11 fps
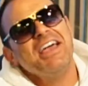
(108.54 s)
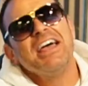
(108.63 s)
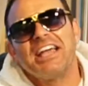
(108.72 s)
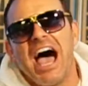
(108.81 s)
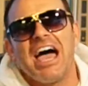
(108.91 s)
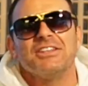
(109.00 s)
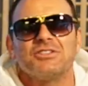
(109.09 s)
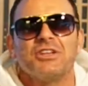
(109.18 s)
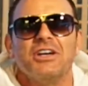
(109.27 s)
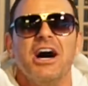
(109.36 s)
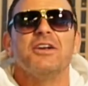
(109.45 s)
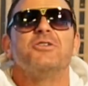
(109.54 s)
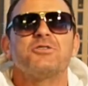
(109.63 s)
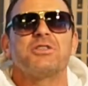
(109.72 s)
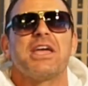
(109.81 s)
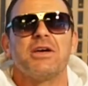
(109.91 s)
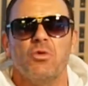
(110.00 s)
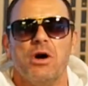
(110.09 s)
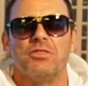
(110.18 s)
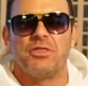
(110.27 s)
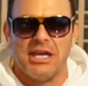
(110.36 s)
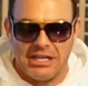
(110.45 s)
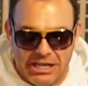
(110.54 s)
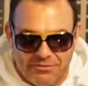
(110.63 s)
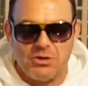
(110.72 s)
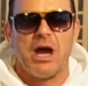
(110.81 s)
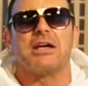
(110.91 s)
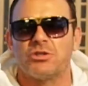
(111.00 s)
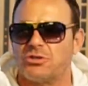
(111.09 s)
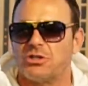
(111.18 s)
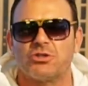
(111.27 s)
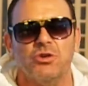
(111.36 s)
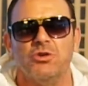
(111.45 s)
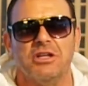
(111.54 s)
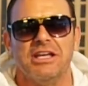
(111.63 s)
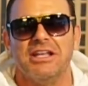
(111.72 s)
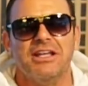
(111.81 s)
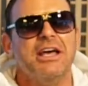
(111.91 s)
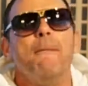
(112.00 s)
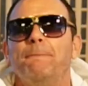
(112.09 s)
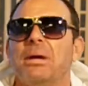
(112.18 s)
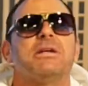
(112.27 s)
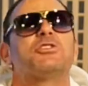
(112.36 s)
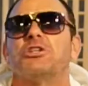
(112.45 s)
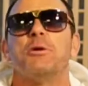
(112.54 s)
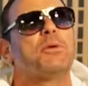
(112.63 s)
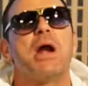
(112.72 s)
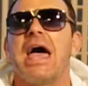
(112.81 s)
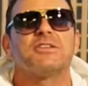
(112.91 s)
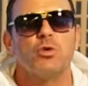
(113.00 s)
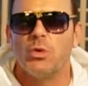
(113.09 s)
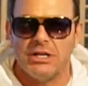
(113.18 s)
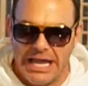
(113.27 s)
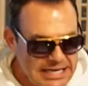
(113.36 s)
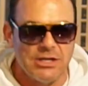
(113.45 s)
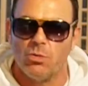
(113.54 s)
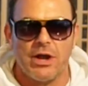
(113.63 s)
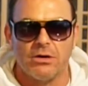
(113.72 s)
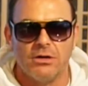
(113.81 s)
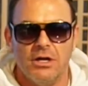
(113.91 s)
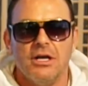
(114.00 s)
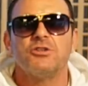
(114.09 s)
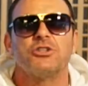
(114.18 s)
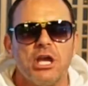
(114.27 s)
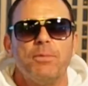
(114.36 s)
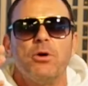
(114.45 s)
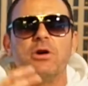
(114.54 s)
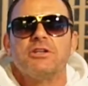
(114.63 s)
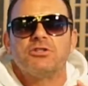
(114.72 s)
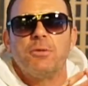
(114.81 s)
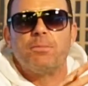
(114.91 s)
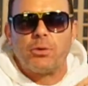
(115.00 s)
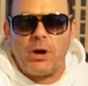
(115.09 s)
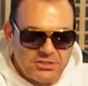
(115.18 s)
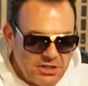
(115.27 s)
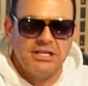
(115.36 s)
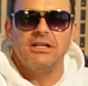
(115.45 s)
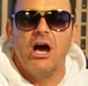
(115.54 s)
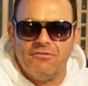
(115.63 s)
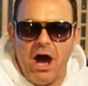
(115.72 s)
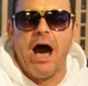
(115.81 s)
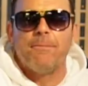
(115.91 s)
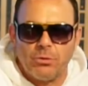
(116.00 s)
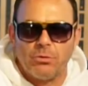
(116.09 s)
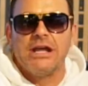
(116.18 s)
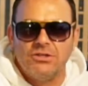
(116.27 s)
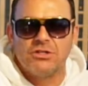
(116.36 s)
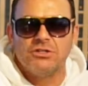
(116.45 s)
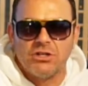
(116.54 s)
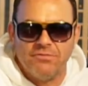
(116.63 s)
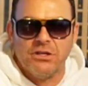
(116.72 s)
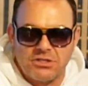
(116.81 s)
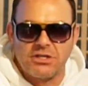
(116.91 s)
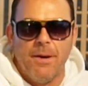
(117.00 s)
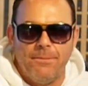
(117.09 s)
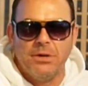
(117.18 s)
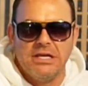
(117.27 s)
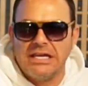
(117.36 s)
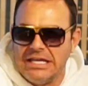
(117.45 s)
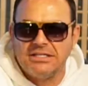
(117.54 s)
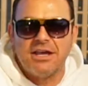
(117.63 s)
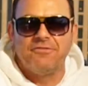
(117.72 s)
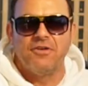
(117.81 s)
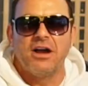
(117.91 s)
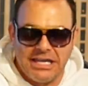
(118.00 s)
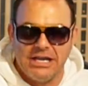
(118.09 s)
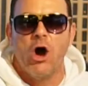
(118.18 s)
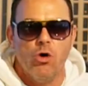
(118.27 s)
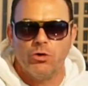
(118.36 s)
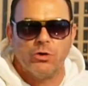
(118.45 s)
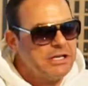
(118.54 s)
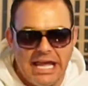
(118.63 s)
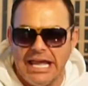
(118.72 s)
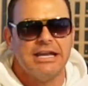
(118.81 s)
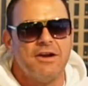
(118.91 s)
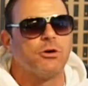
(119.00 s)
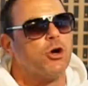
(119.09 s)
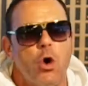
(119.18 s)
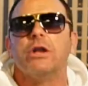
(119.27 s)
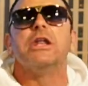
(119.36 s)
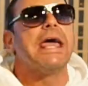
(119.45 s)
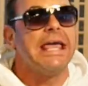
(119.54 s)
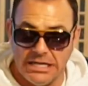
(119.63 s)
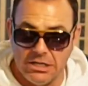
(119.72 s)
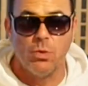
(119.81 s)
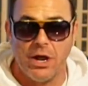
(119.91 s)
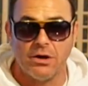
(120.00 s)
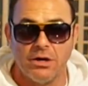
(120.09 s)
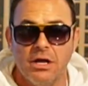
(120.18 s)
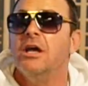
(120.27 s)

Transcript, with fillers: Guys, understand one thing if you guys are just tuning in. Big Skipper hasn't went anywhere. Skipper is the president of operations of this company. He's a fucking owner. He ain't never going anywhere.